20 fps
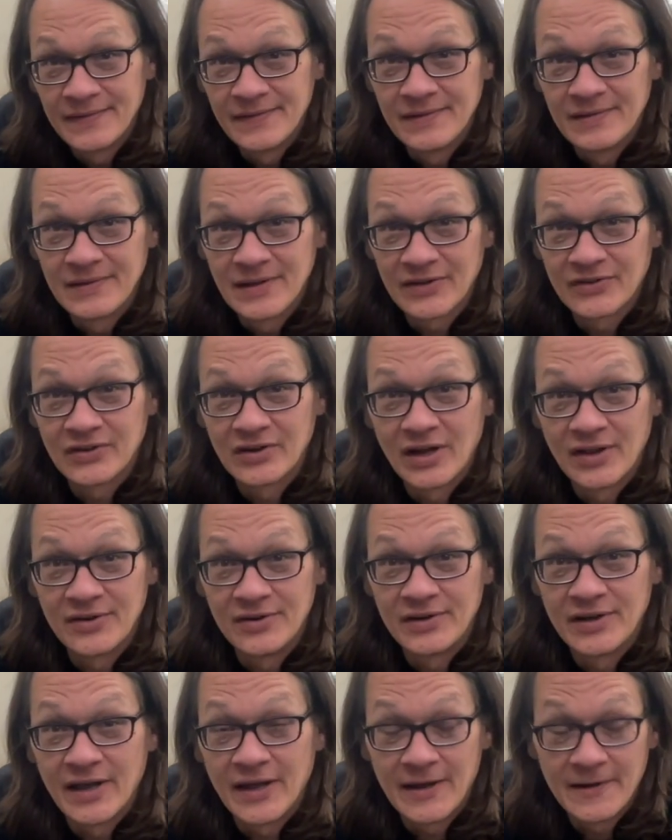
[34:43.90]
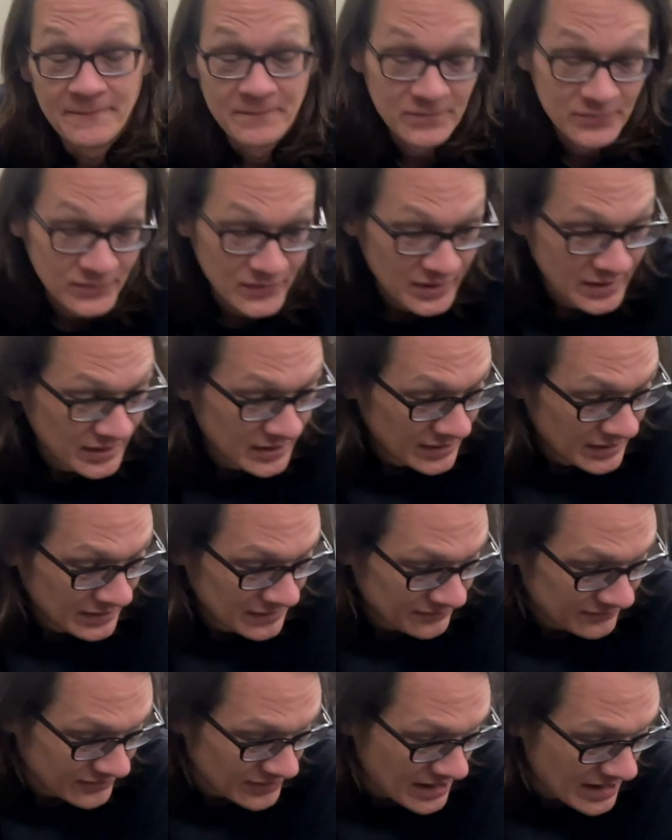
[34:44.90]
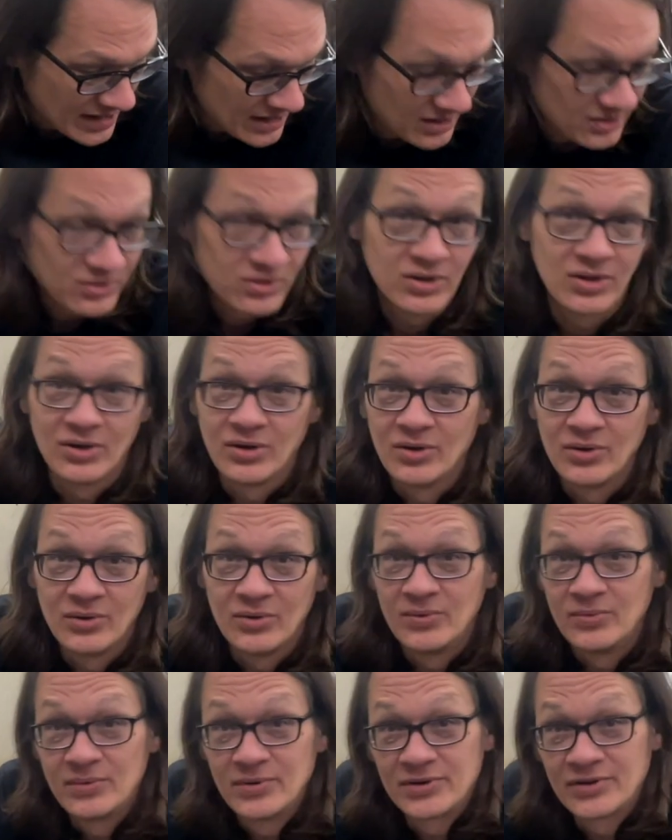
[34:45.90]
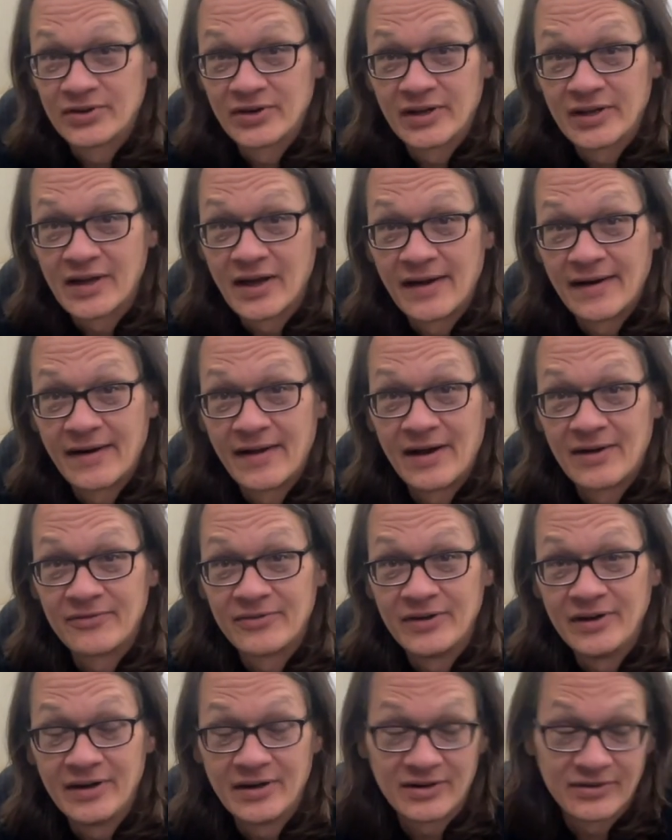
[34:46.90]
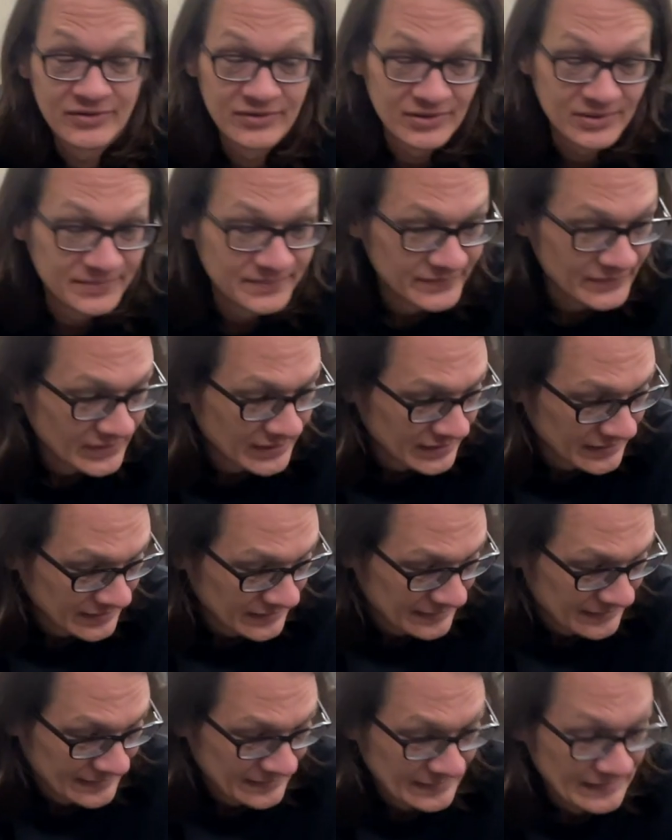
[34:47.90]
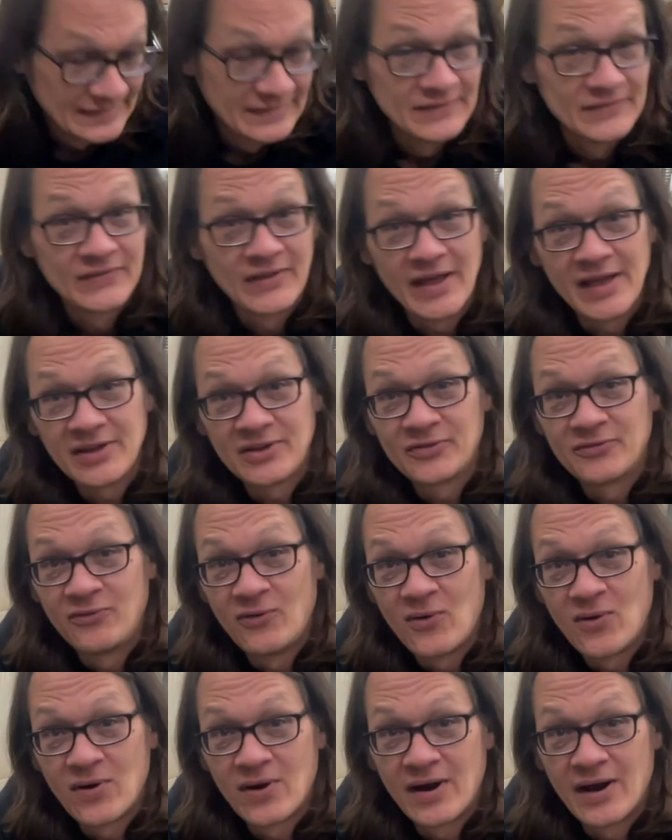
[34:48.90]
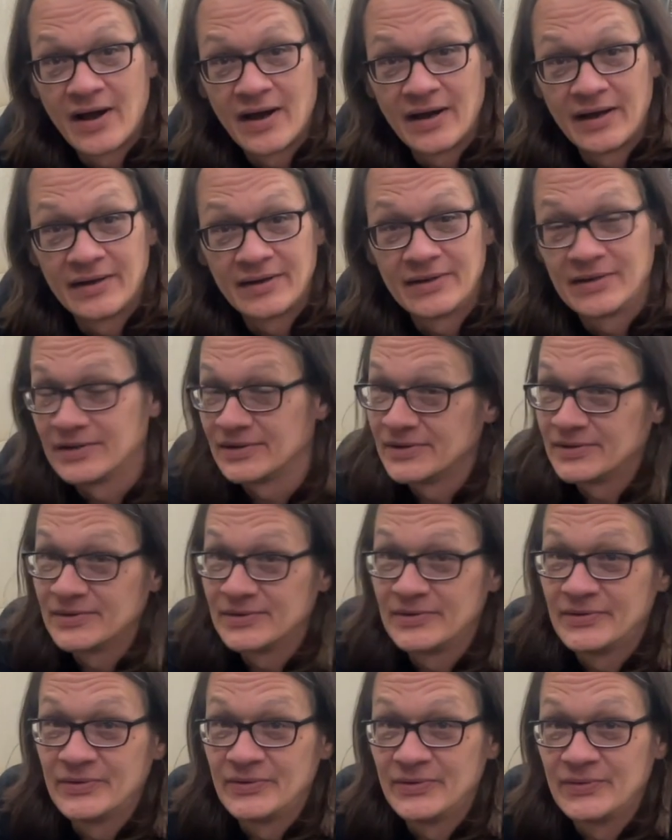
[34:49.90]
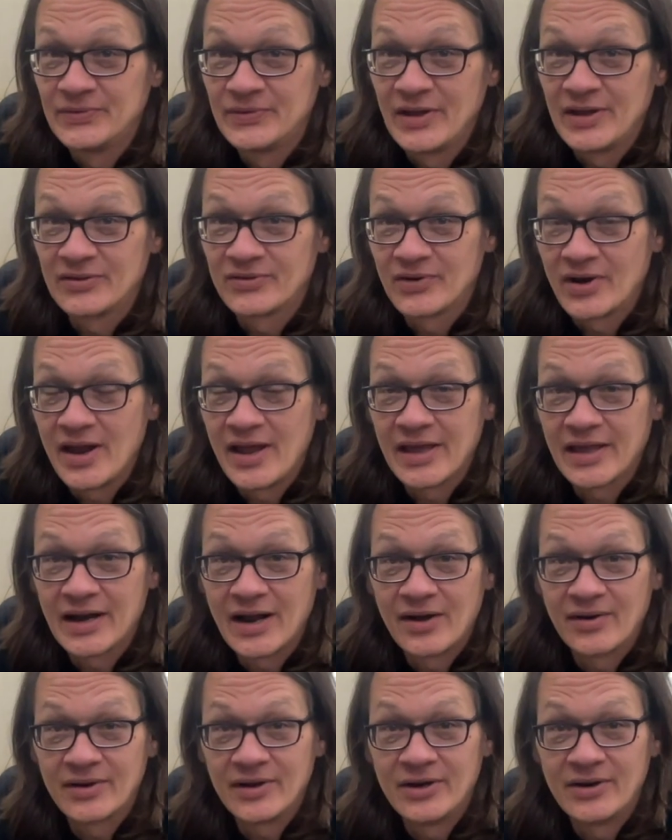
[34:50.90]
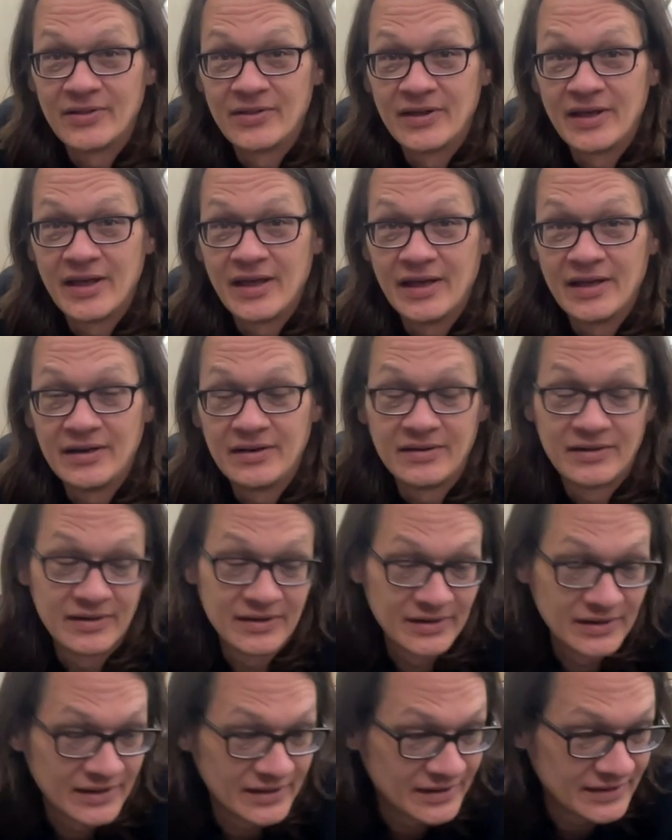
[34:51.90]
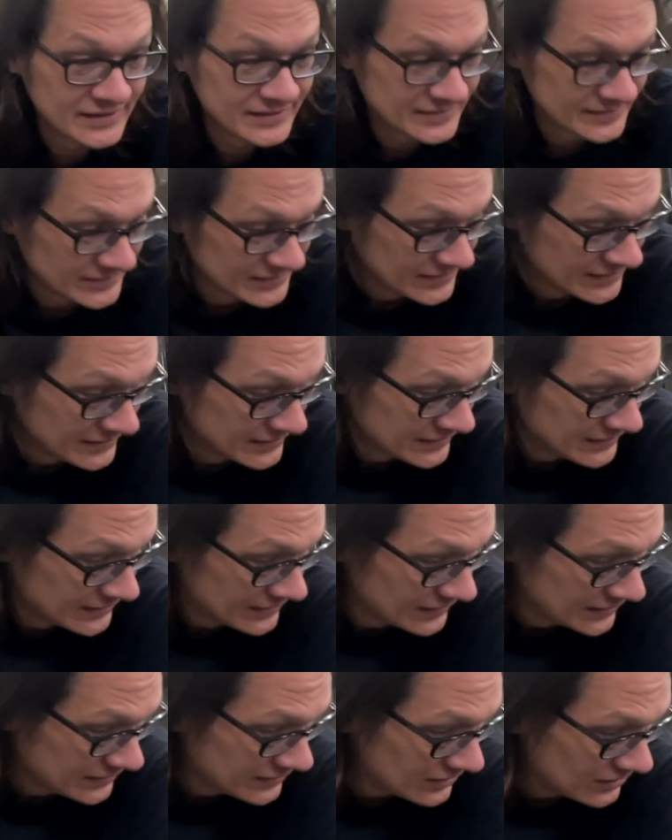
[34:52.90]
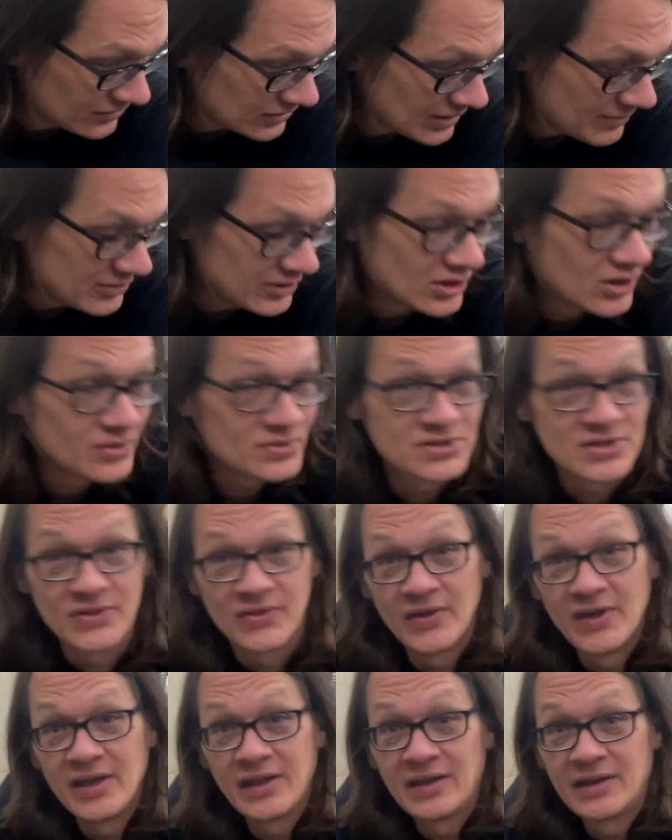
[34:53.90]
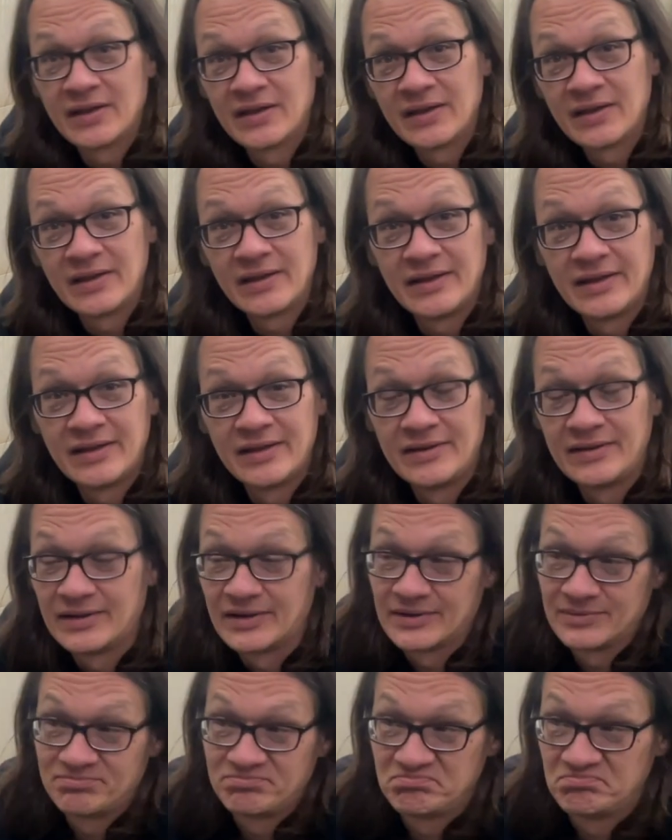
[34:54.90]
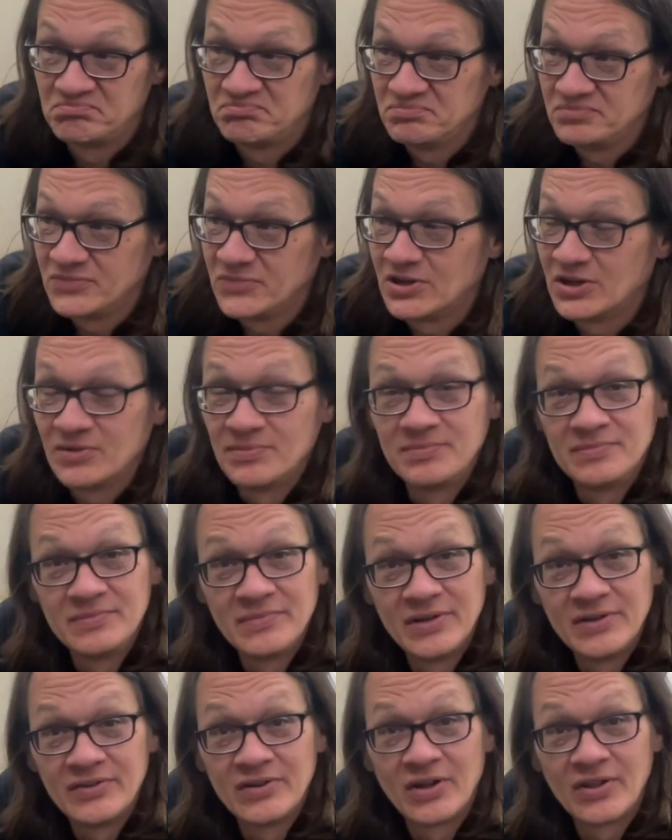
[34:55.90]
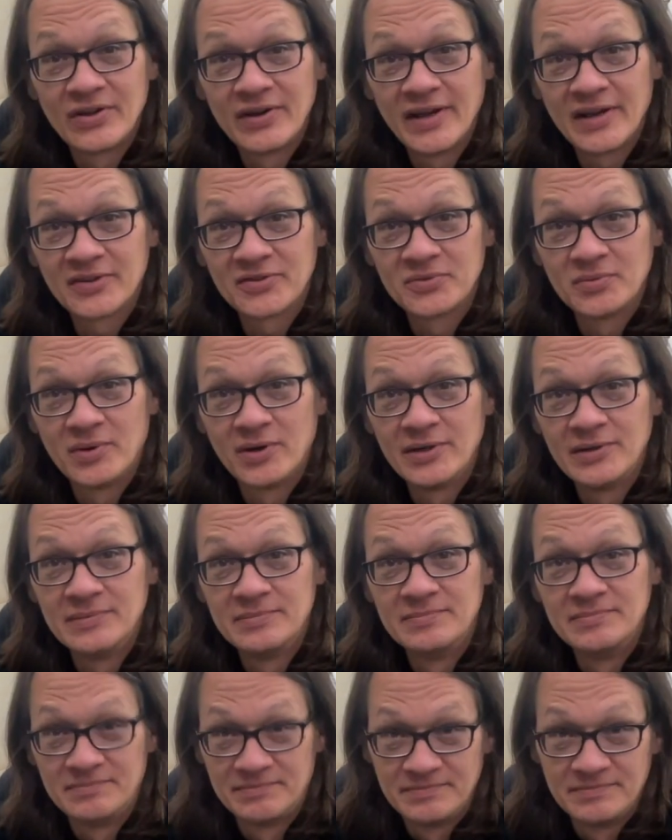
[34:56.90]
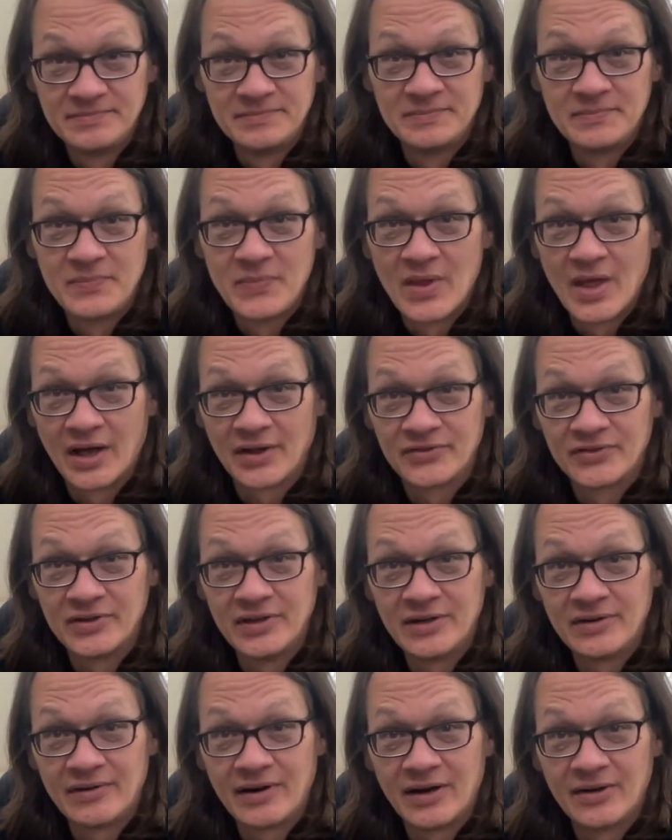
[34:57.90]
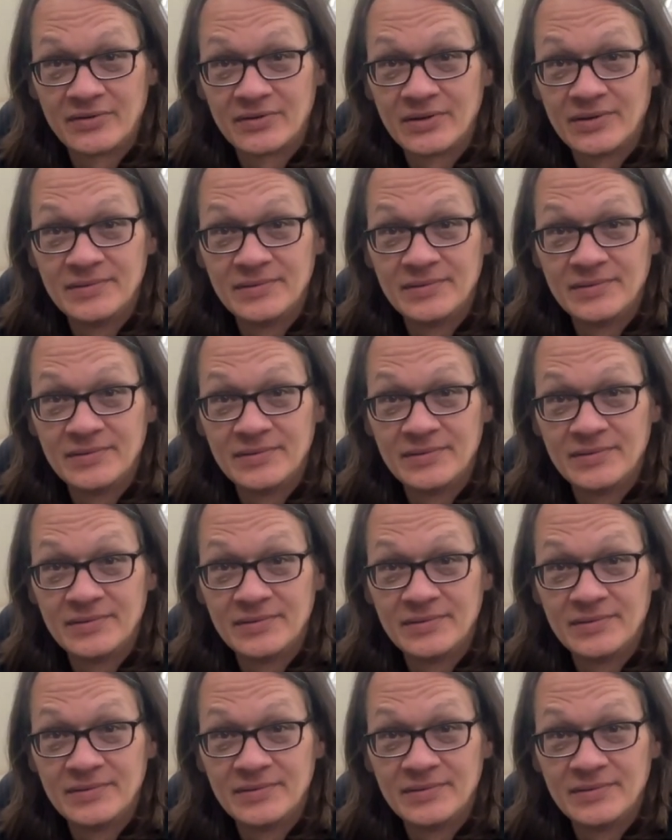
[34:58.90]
that's another day. For now, we're just going to cut it off here. So thanks for hanging out here to the end, and you know, let me know what you think, and you know, until the next one, I'll see you around.